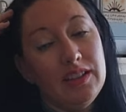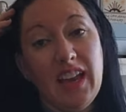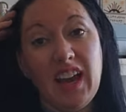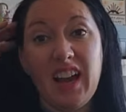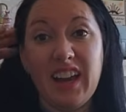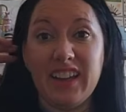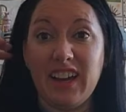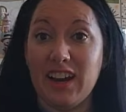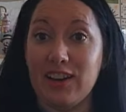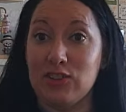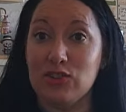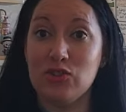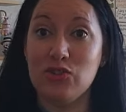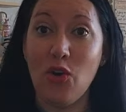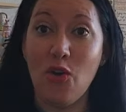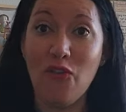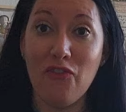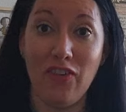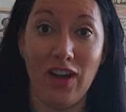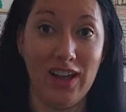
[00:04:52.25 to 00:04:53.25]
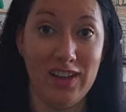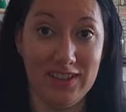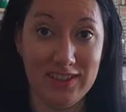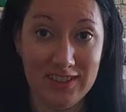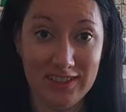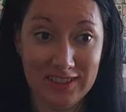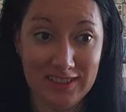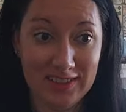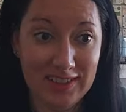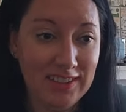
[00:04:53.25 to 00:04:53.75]
Yeah, I got a sofa.
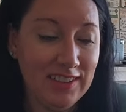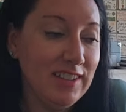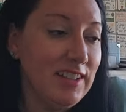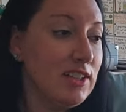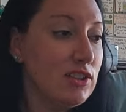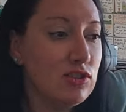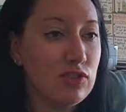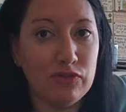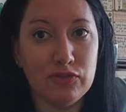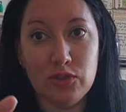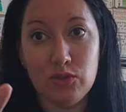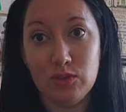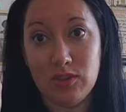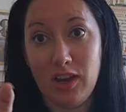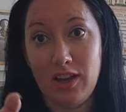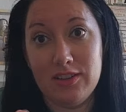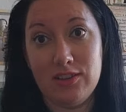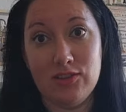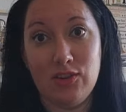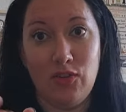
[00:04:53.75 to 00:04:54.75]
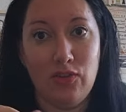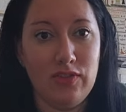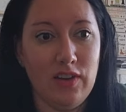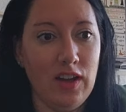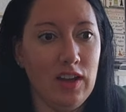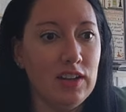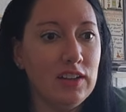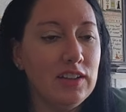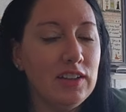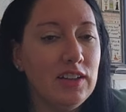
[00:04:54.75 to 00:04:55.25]
It's a futon
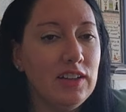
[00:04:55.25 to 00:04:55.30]
sofa.